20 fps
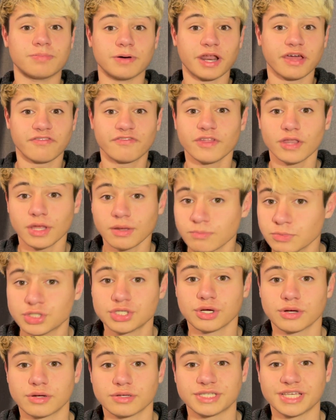but I feel like
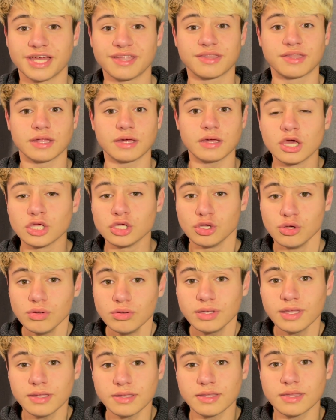Mushoku Tensei
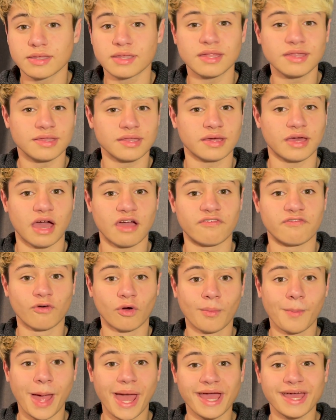uses this isekai
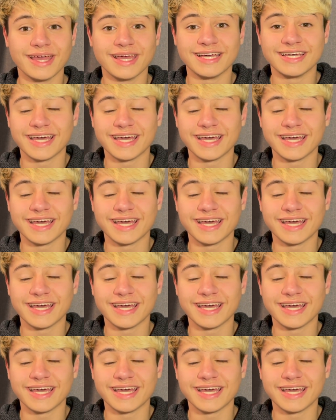format